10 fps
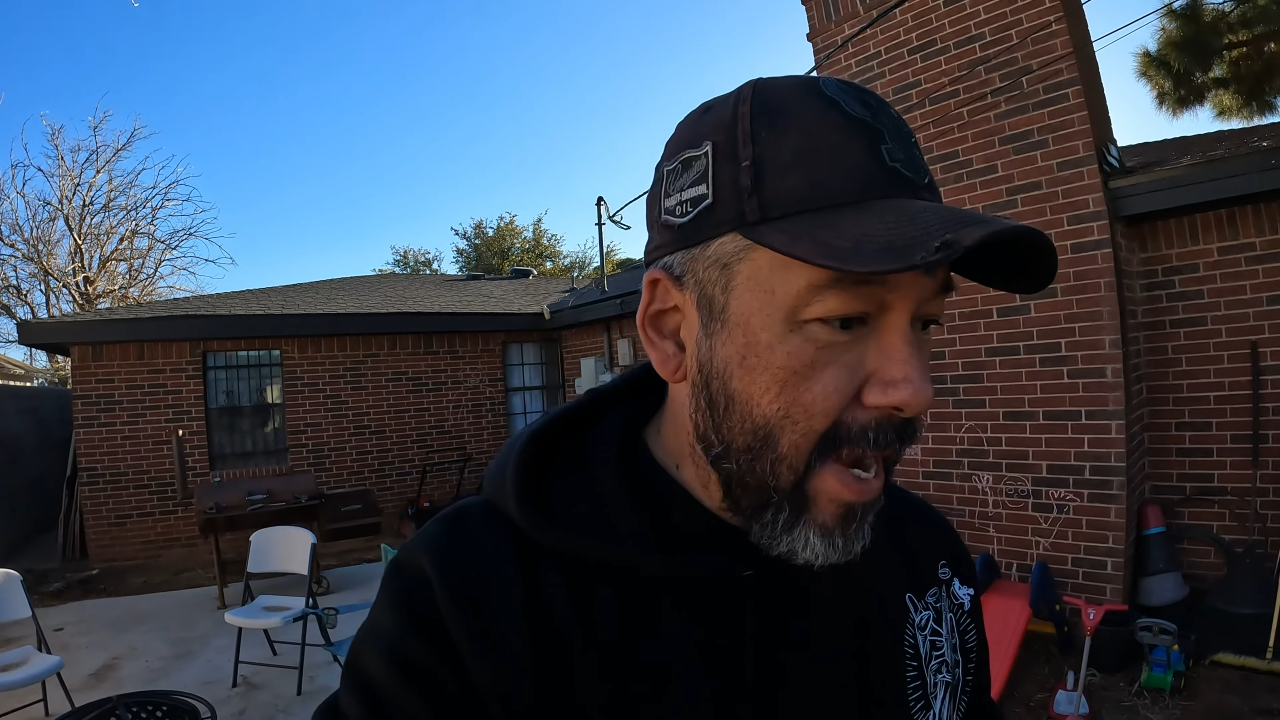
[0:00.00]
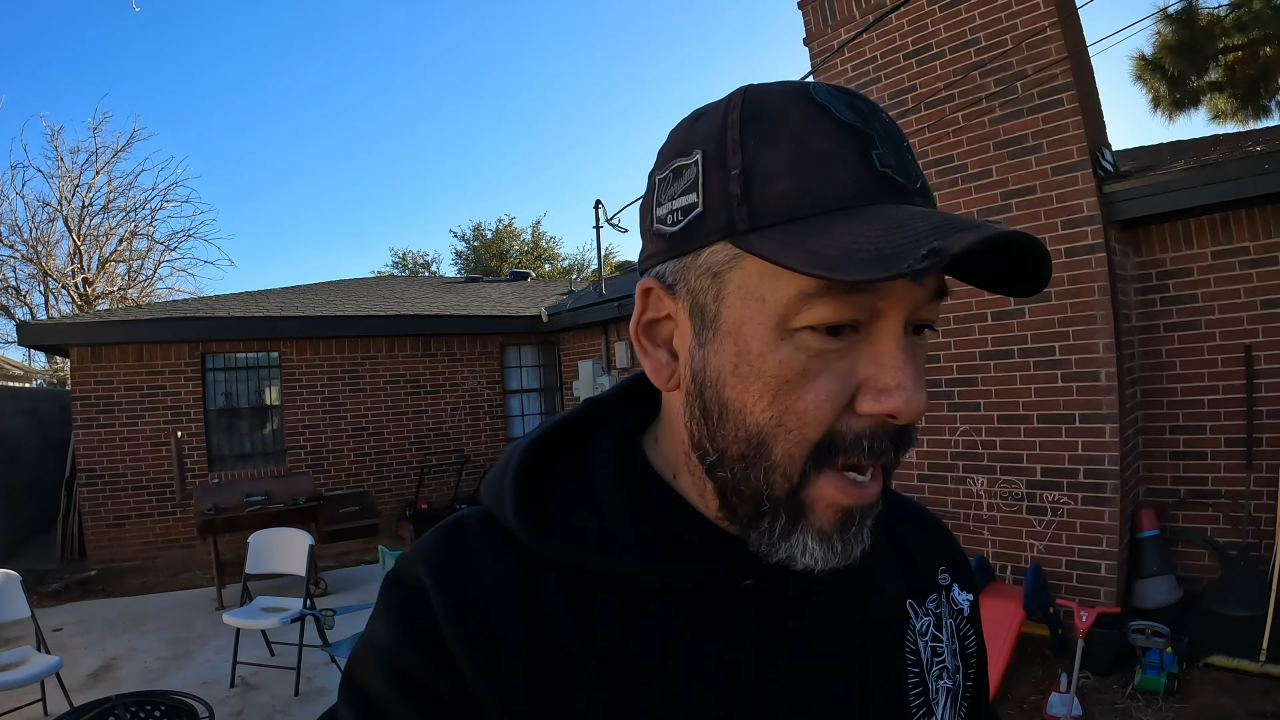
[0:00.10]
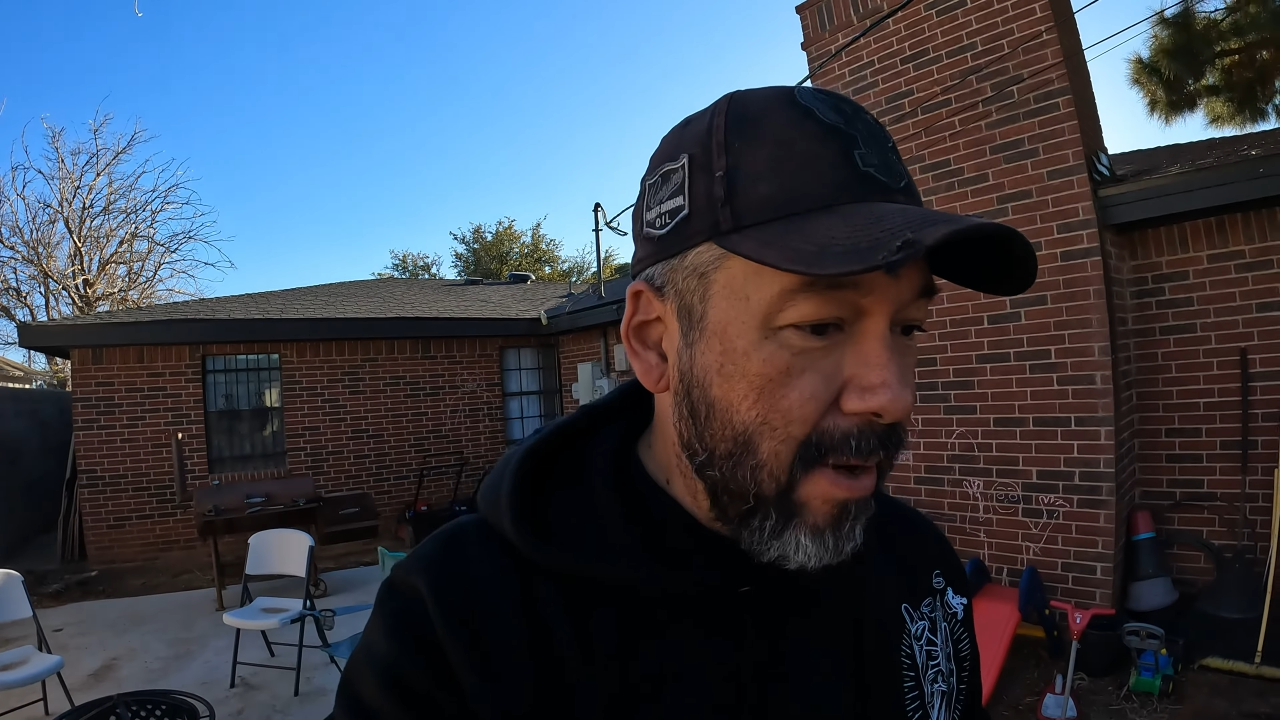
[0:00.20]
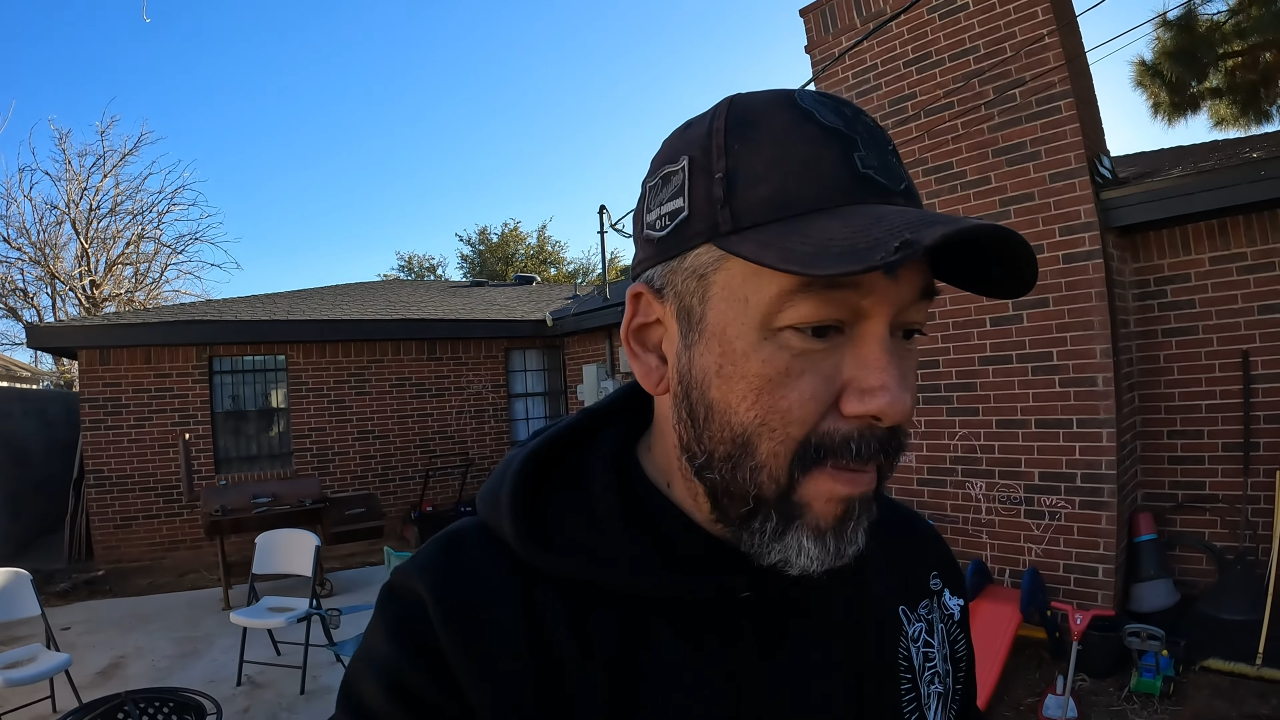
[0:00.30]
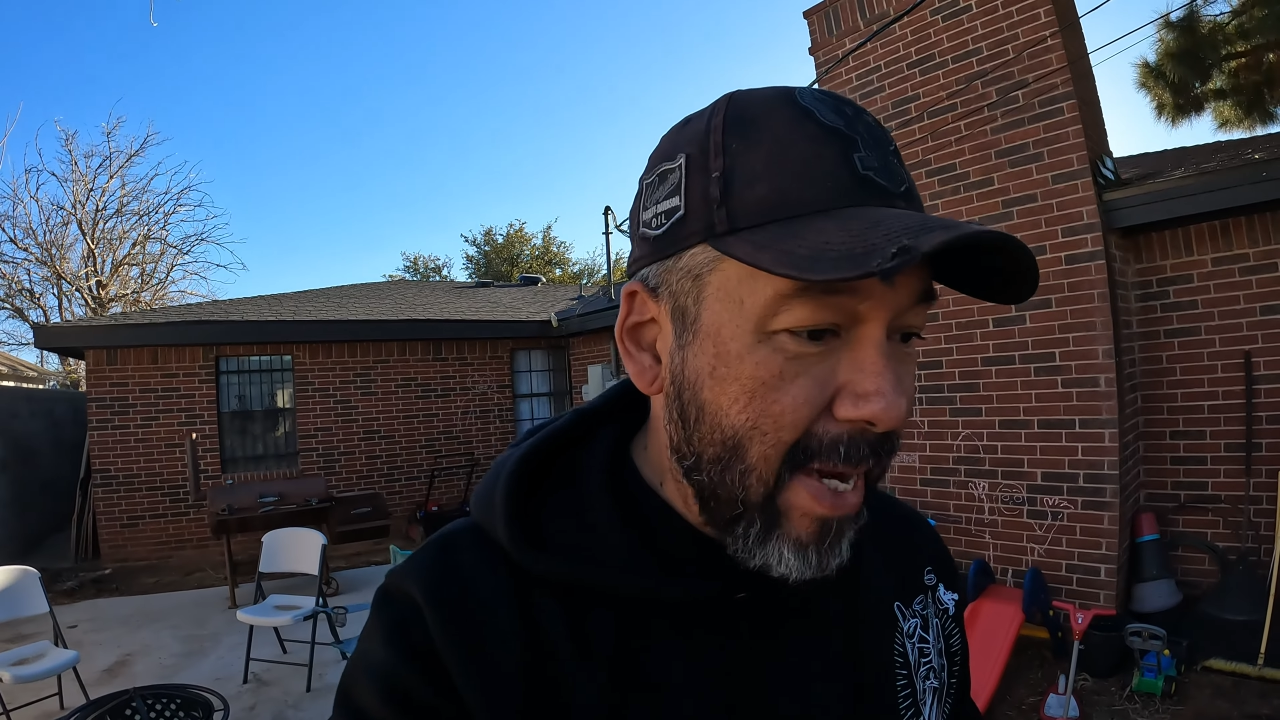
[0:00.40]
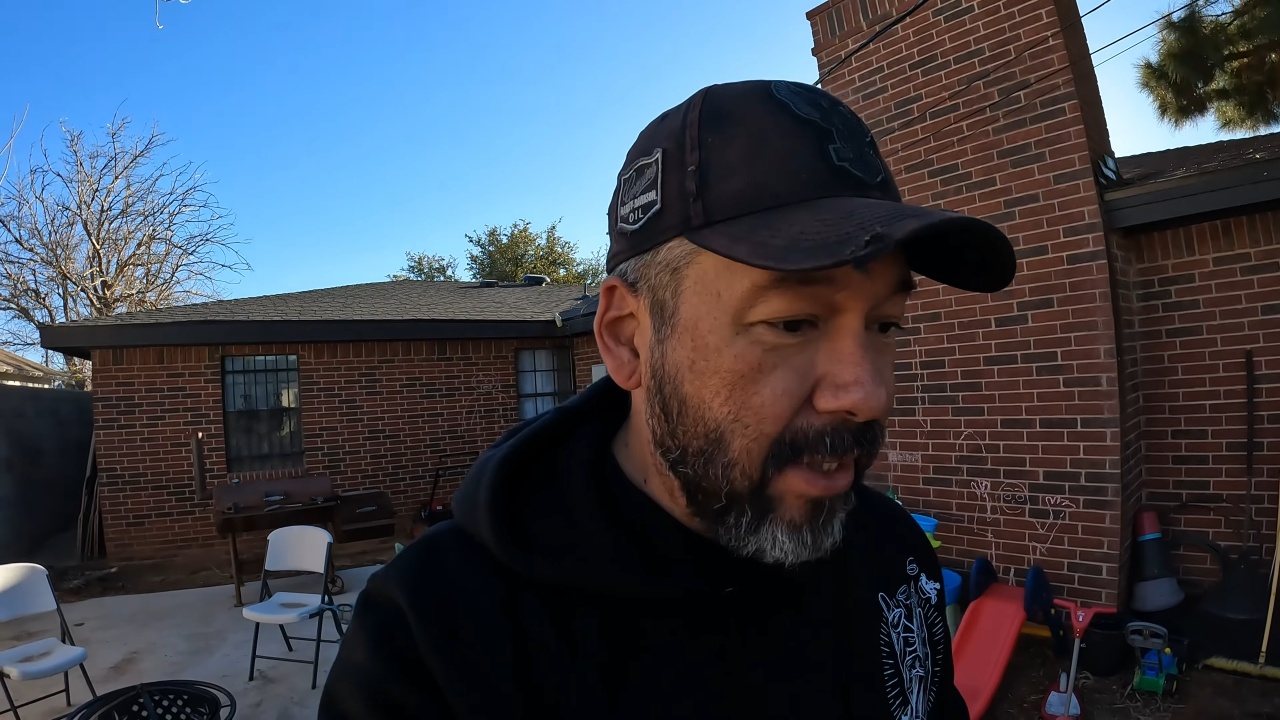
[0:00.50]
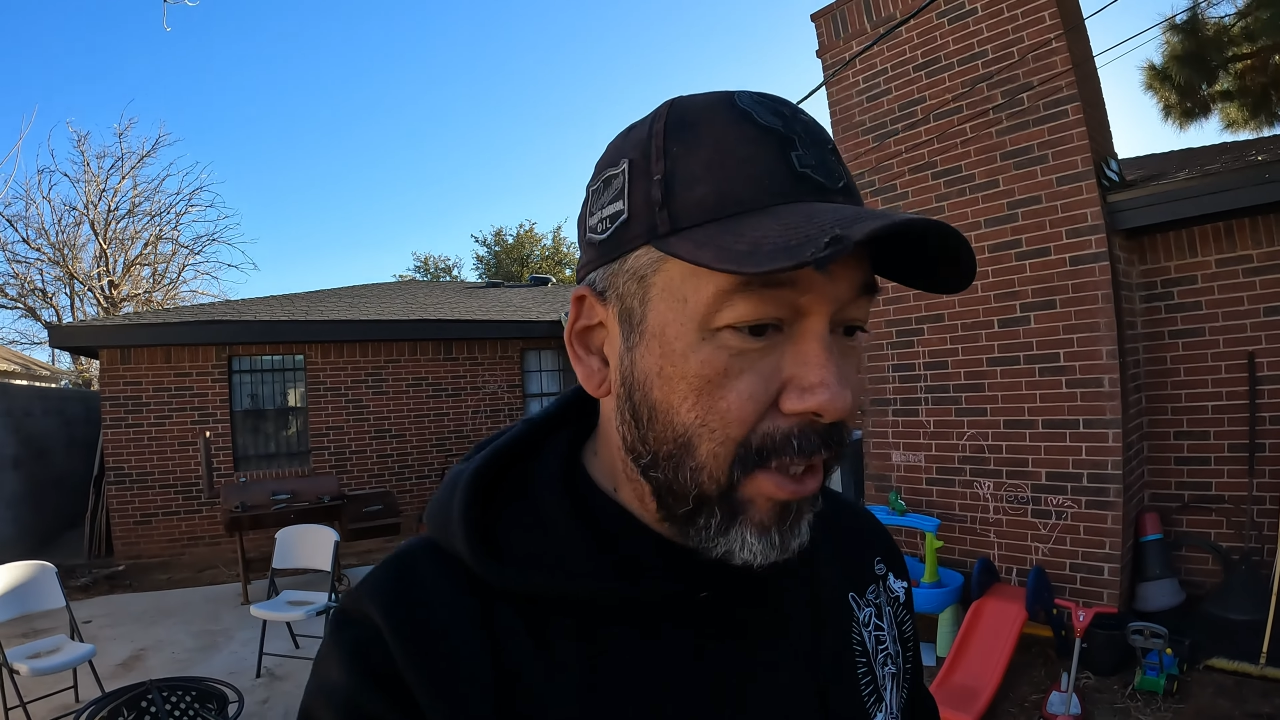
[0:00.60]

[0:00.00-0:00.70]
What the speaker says: and it makes